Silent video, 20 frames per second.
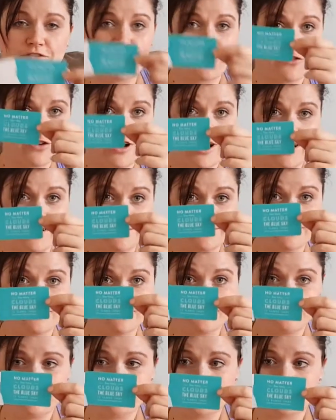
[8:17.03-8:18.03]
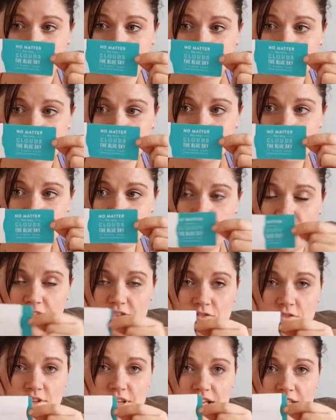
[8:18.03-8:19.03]
for free.
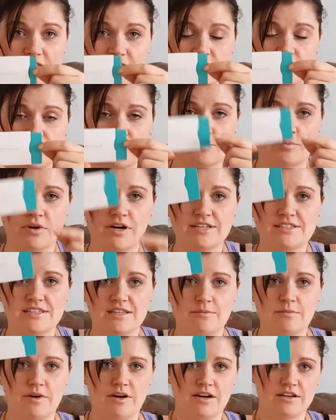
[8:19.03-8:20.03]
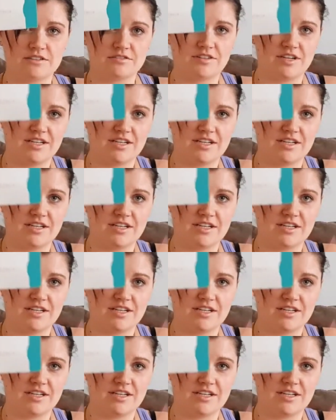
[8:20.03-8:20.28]
So that's the price of the box